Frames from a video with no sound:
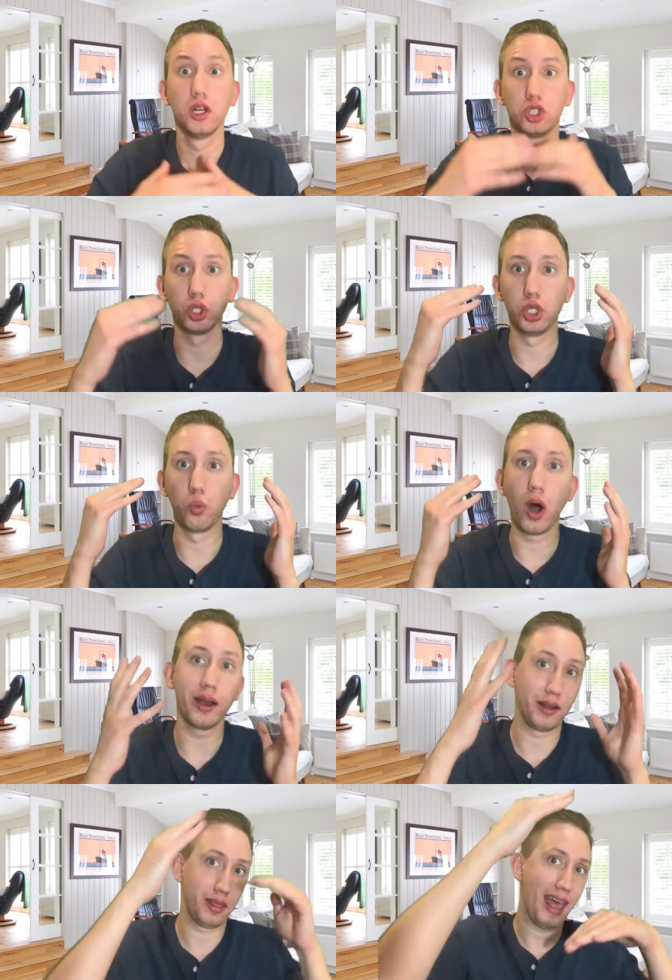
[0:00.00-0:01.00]
So you
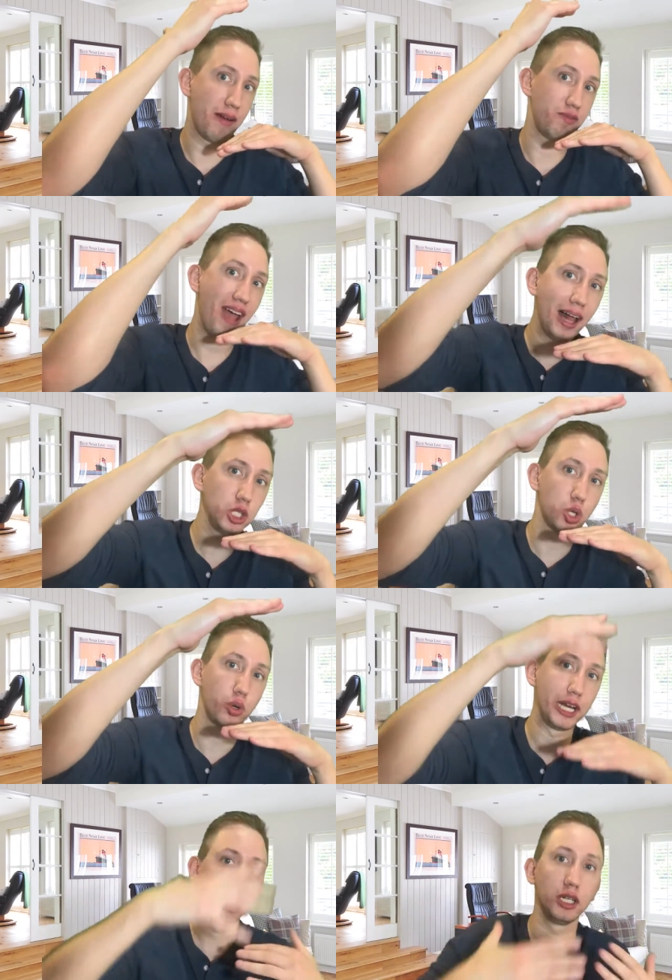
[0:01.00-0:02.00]
want that value
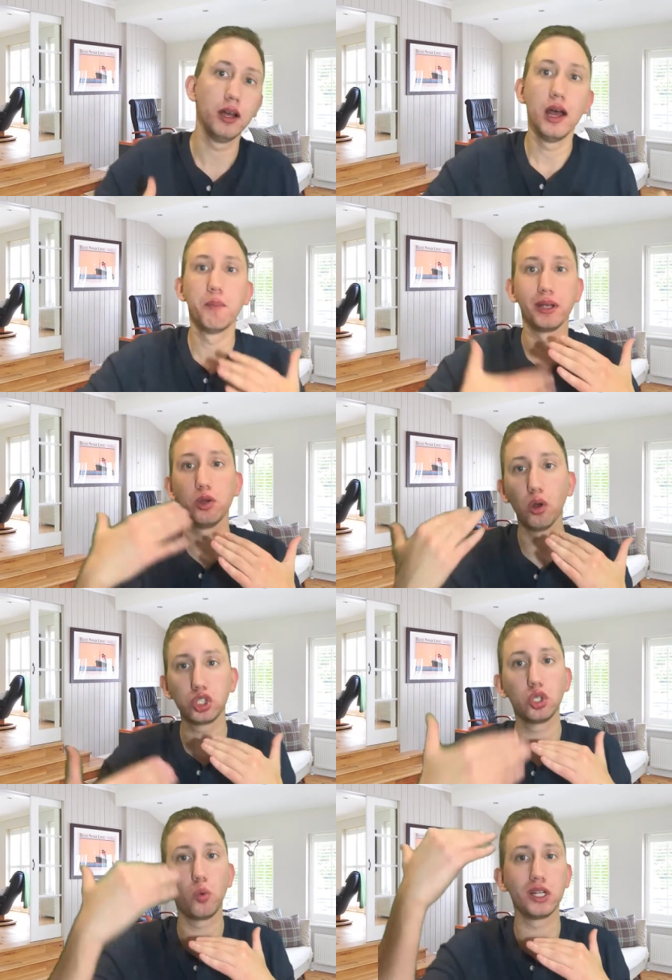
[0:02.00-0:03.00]
creation, but you
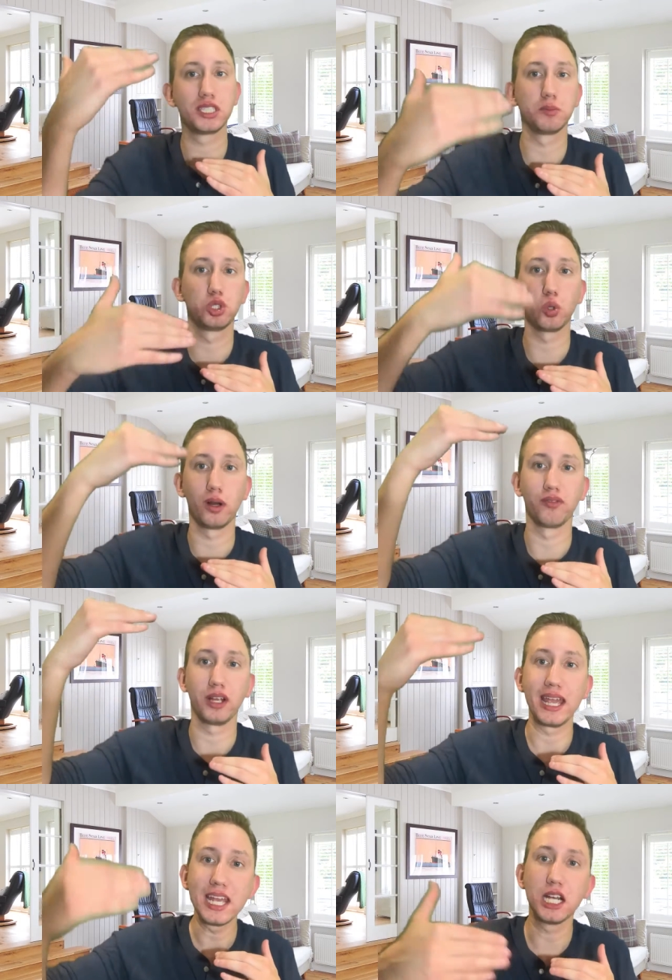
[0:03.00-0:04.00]
also want some sort of
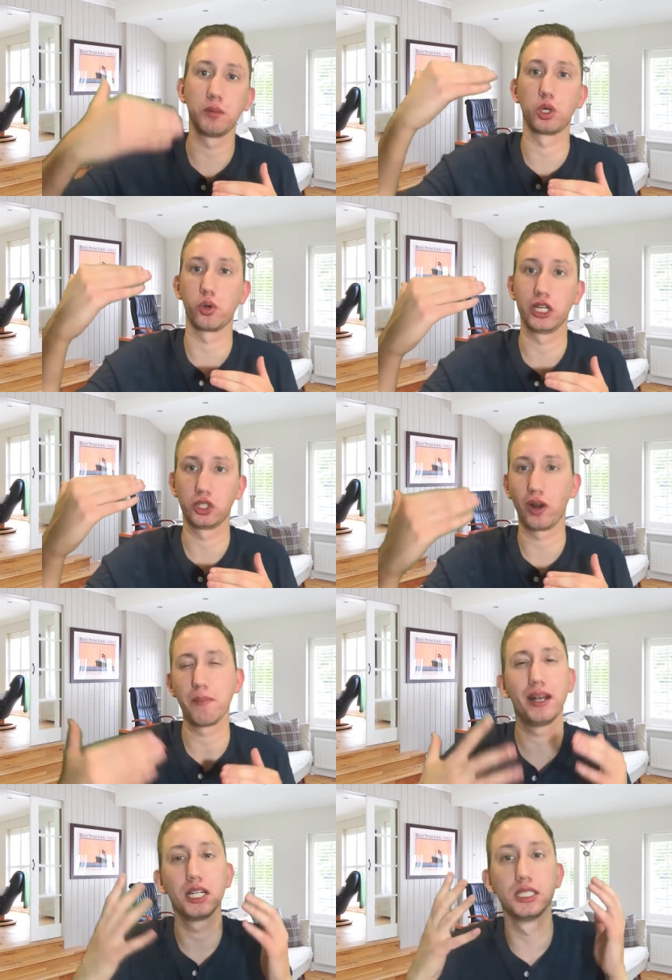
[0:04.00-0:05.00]
income creation,
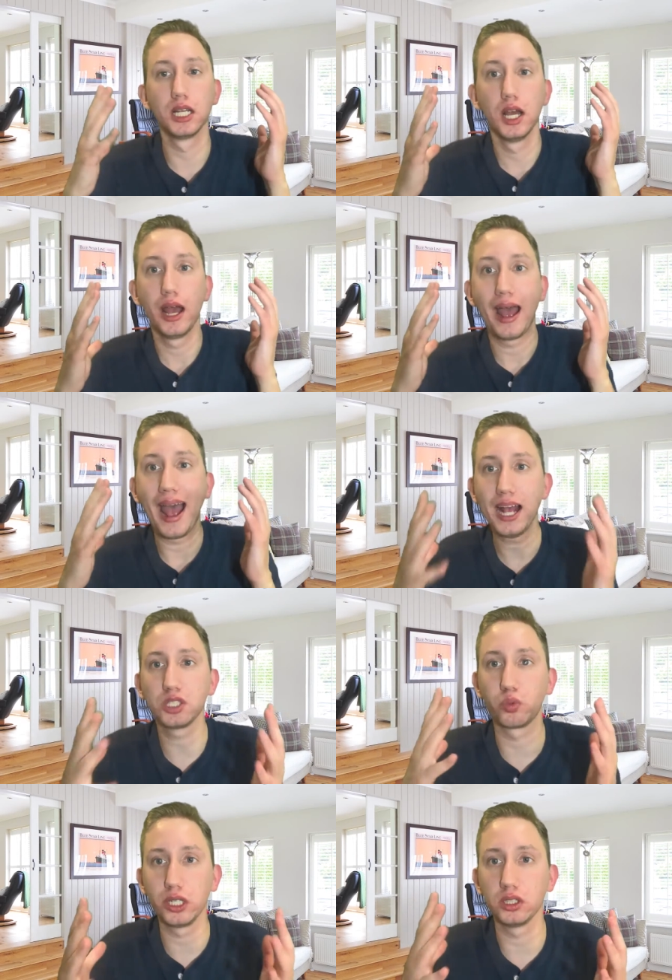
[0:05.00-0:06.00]
right? Because
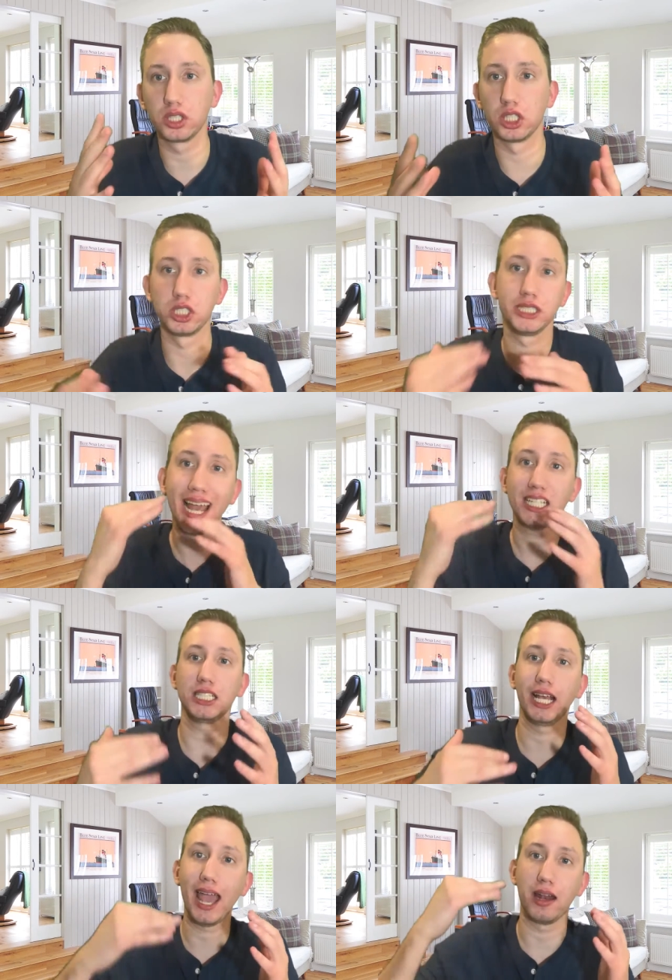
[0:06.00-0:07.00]
as realtors, yes,
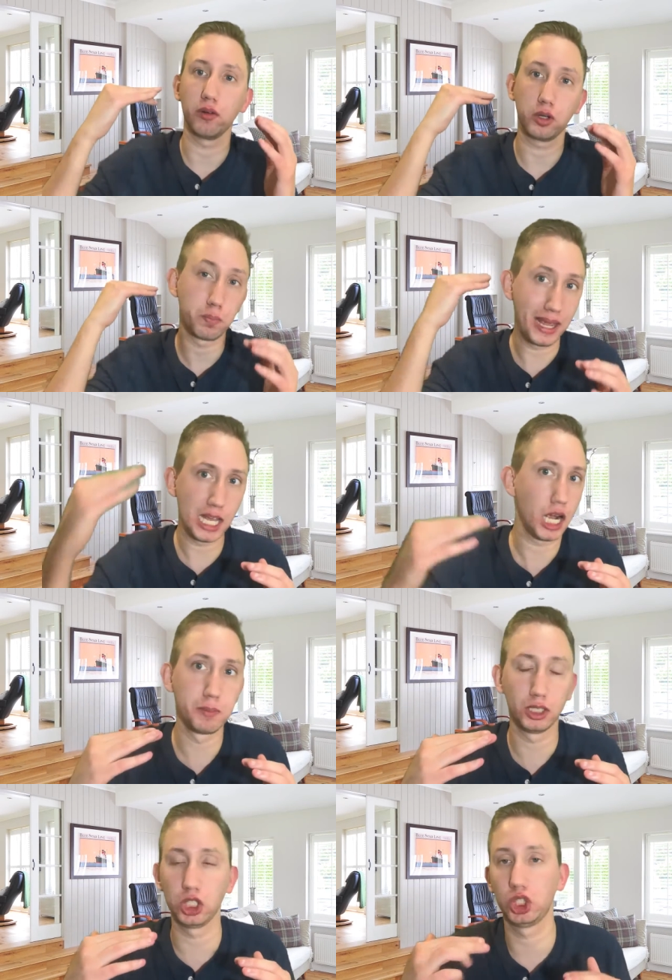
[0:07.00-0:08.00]
again, making
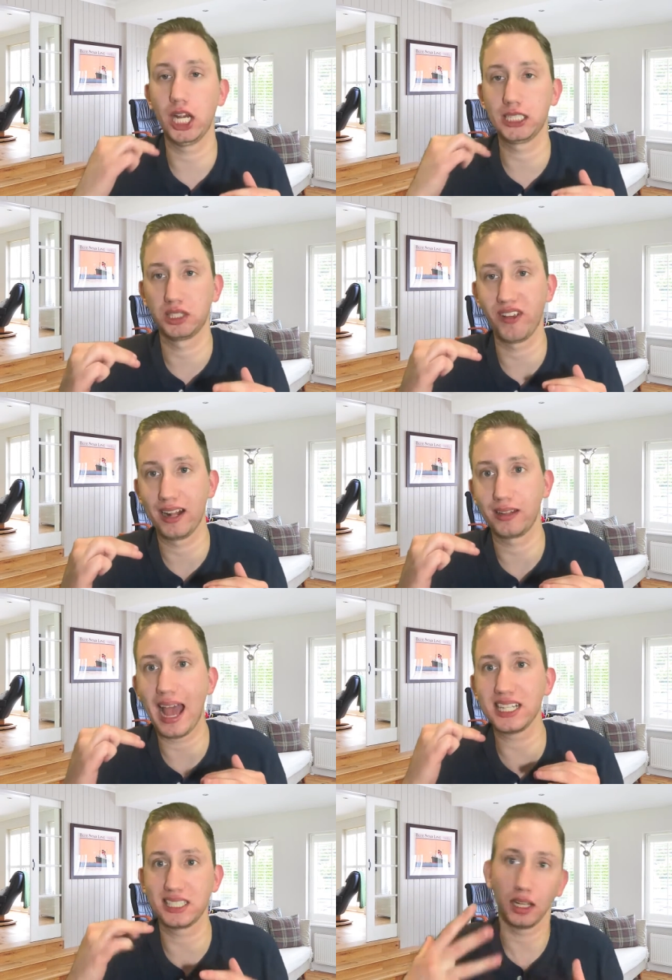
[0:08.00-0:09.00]
commission checks is
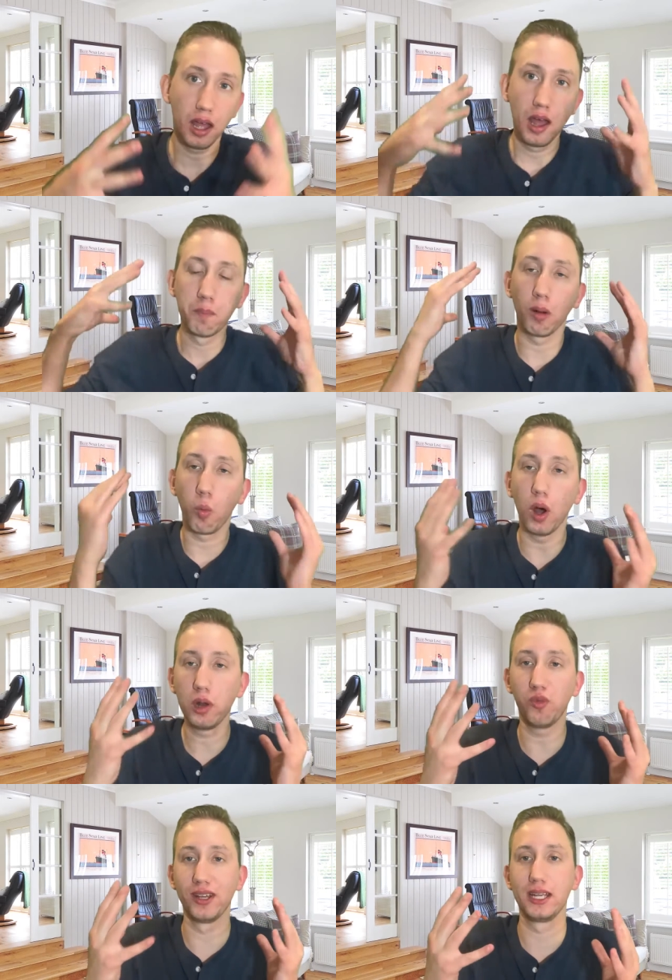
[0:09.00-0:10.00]
fantastic, but what
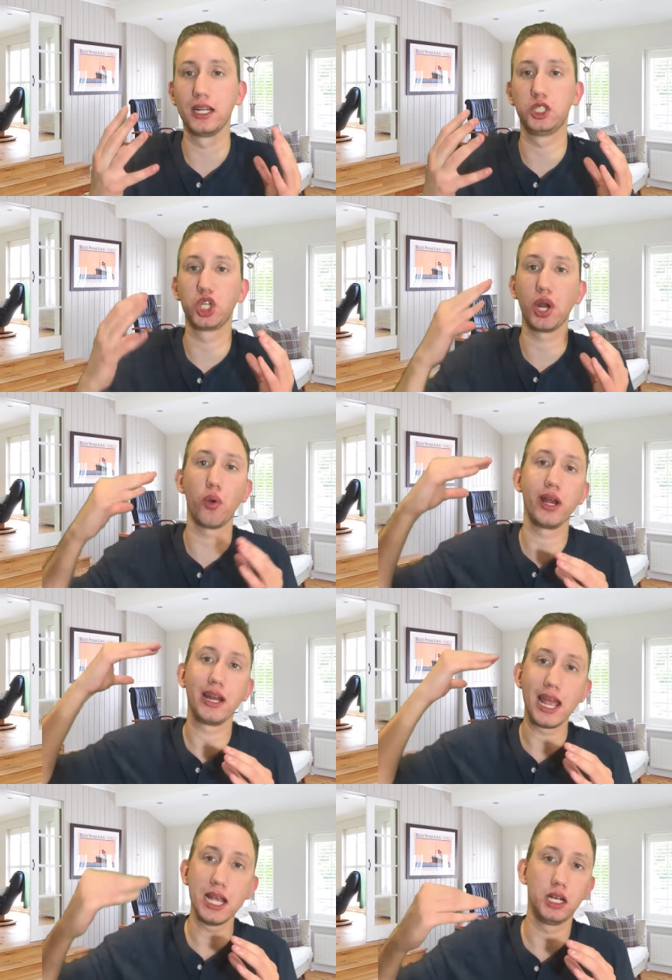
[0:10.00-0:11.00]
if we can
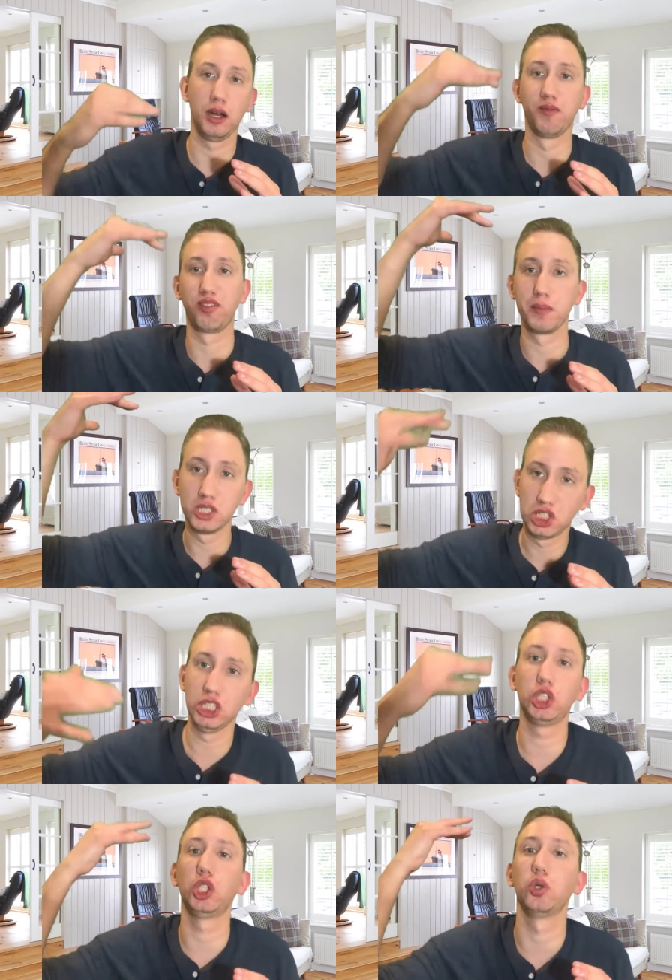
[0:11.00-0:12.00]
generate income from
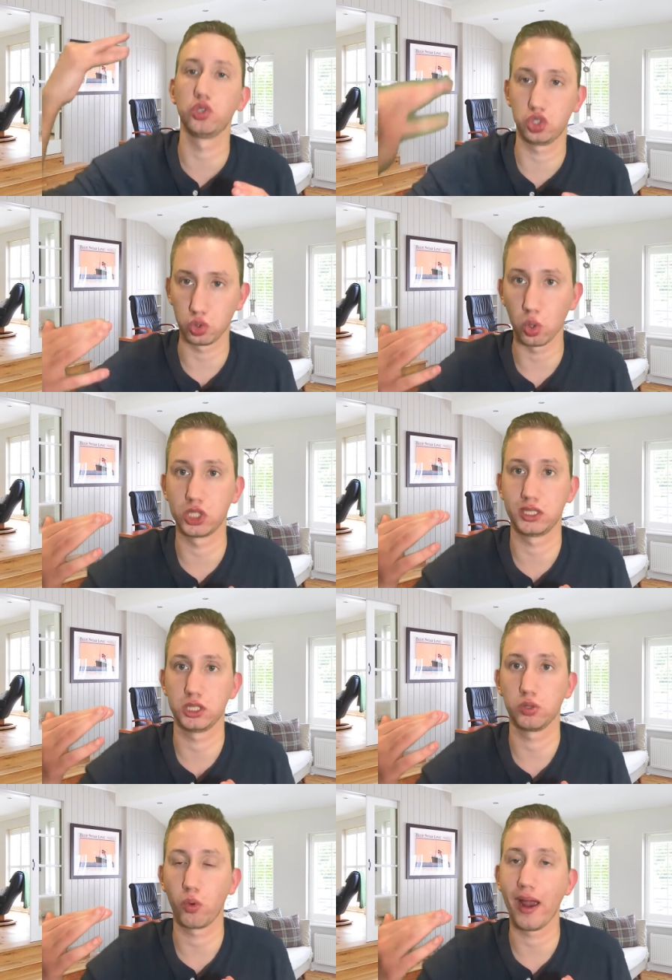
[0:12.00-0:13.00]
additional
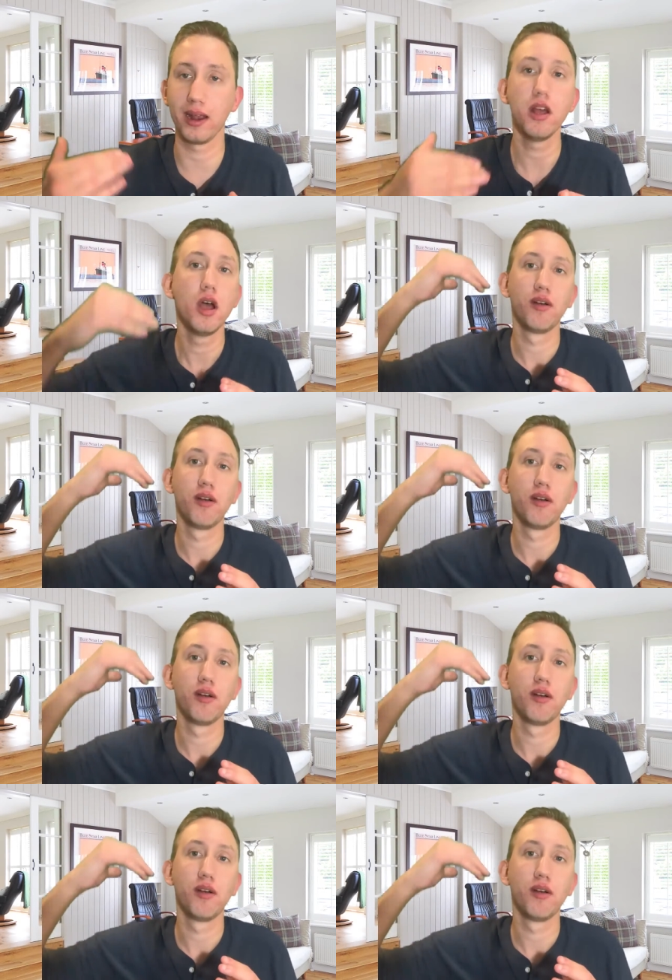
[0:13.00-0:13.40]
sources, right?